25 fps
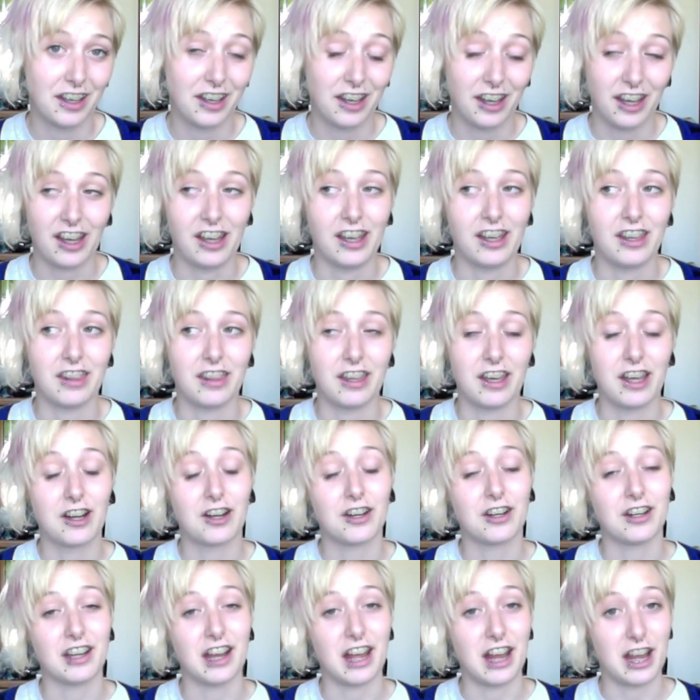and they are
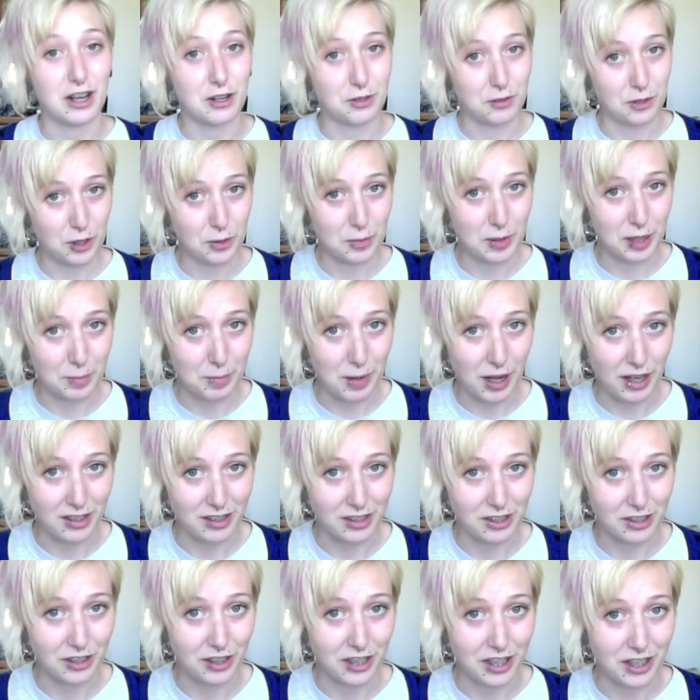an anaerobic
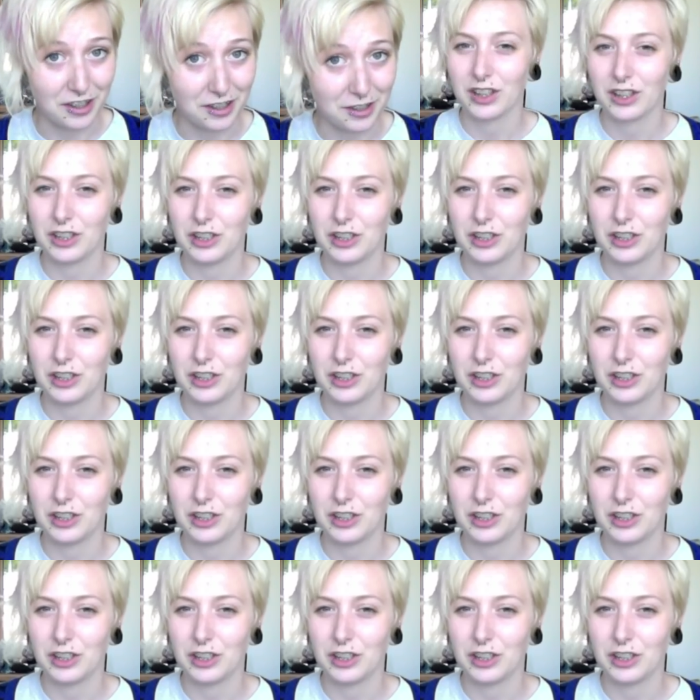bacteria.